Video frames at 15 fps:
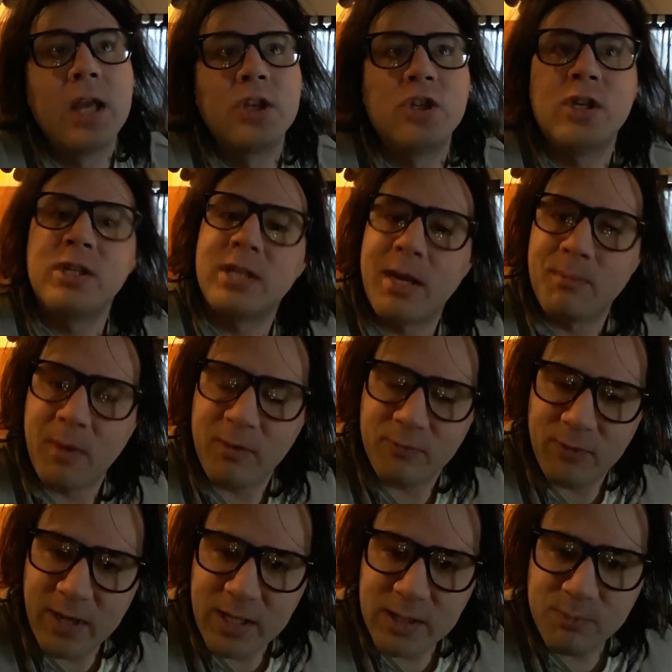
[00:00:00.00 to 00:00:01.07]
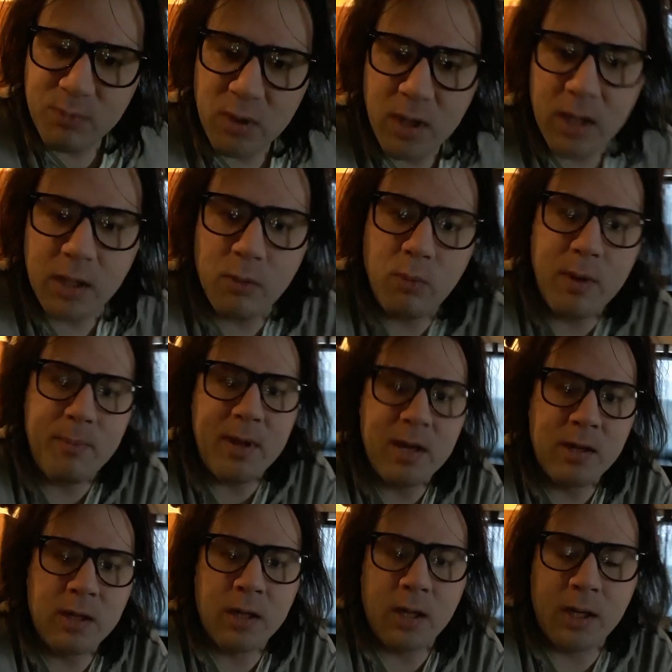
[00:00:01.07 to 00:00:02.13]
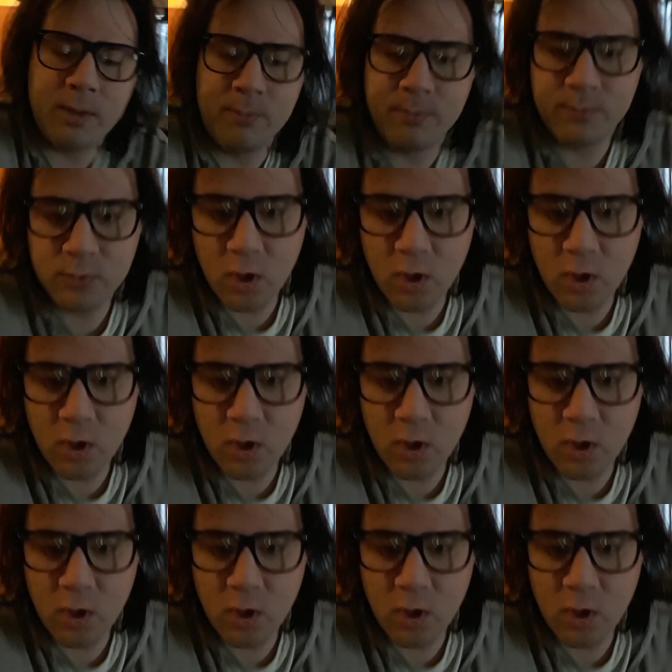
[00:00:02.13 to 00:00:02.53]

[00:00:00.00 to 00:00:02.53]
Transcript: She's on my Facebook. We've been um,